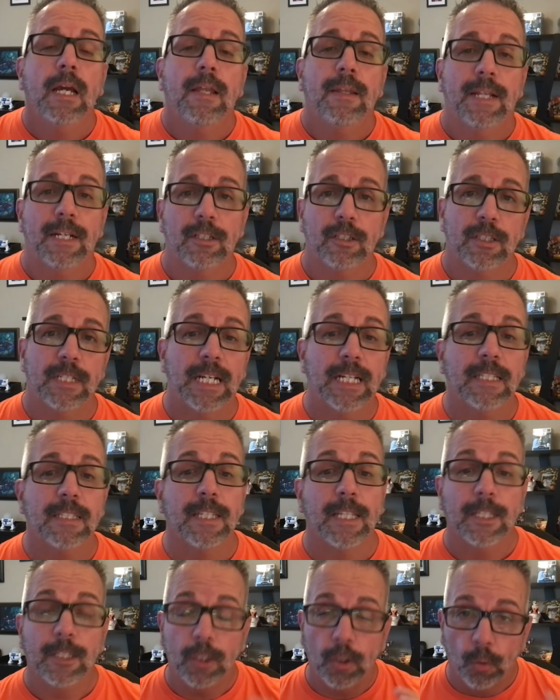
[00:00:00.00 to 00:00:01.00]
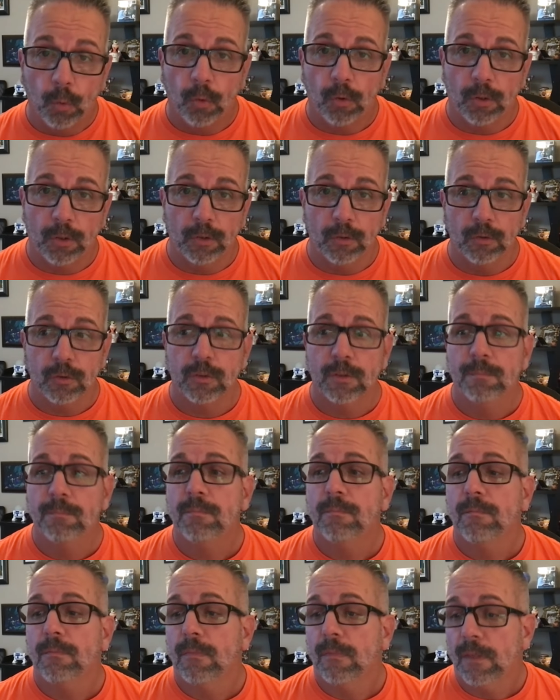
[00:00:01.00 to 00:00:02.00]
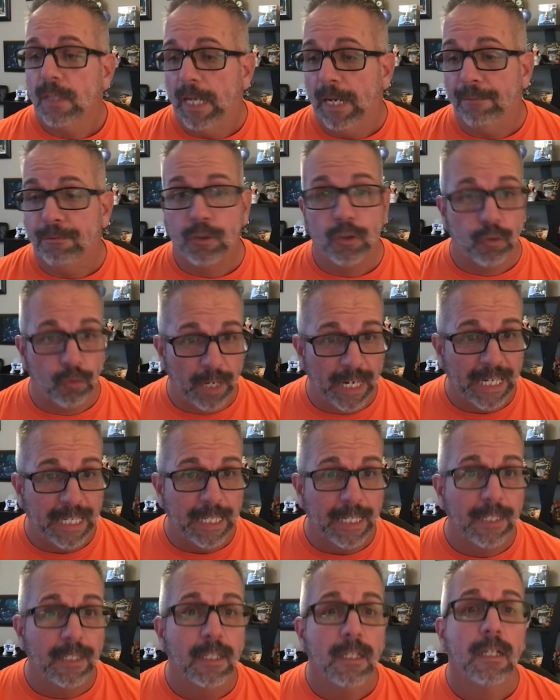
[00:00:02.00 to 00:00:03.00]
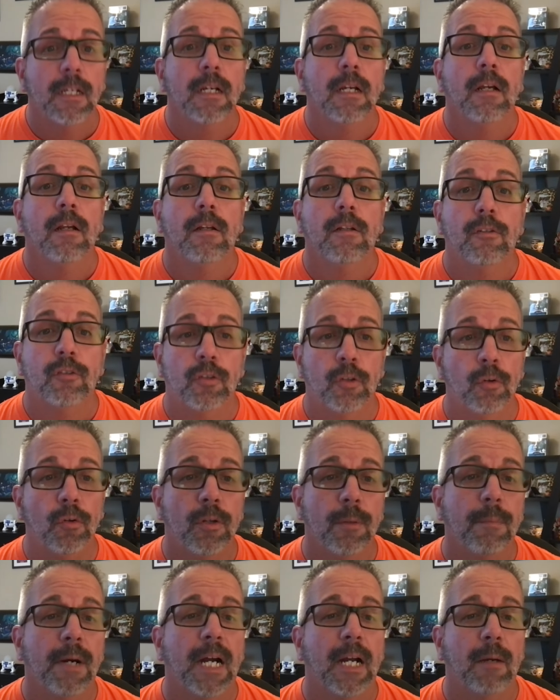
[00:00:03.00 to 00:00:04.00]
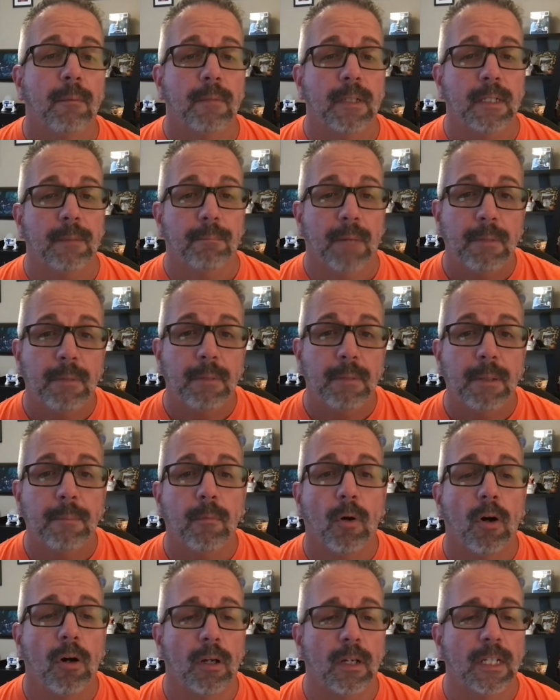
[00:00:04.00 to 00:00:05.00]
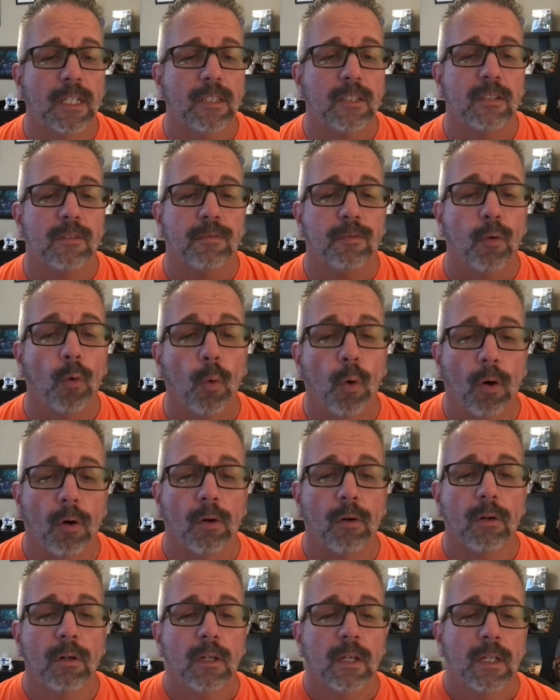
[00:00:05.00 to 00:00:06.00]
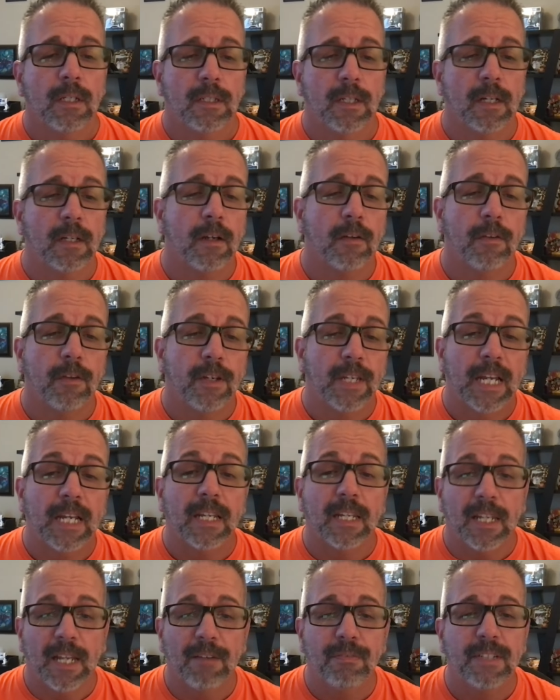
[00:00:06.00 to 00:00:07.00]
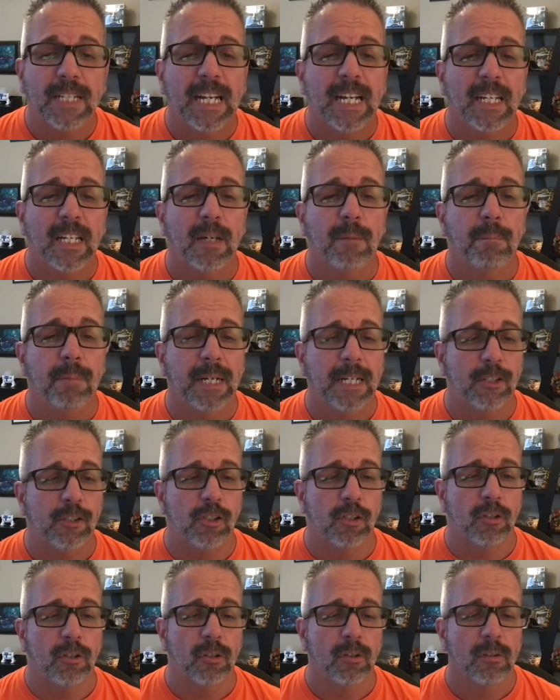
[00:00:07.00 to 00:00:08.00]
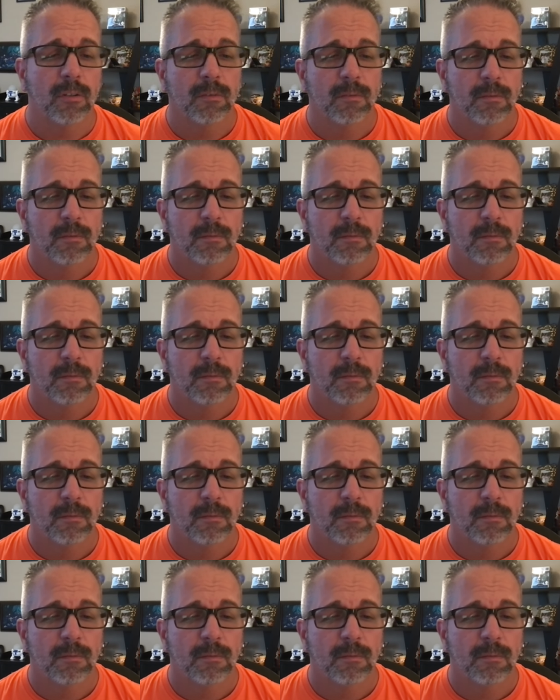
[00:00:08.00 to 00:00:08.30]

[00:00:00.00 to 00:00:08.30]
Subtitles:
that states that the Orioles have traded to the Miami Marlins for none other than left-handed pitcher